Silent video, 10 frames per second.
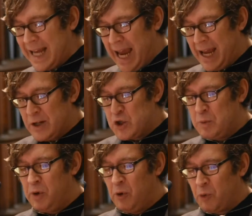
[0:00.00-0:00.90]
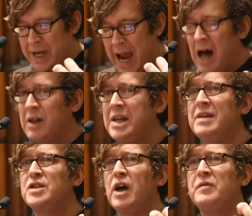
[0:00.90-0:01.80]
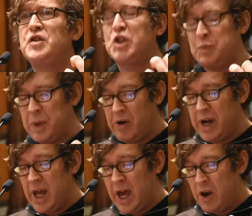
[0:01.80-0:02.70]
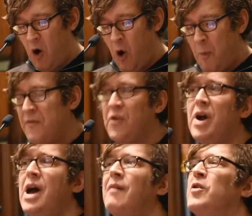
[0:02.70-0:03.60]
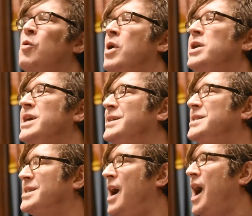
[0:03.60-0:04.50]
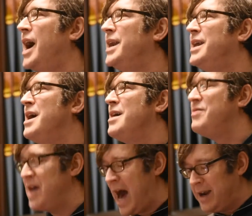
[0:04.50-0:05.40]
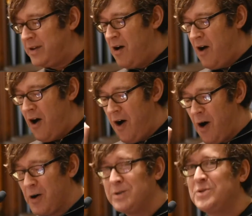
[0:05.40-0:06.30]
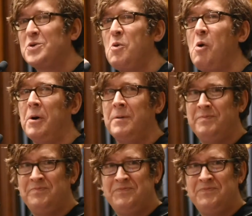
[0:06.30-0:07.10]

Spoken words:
tangible realities of spirit and hope for everyone inside that art school.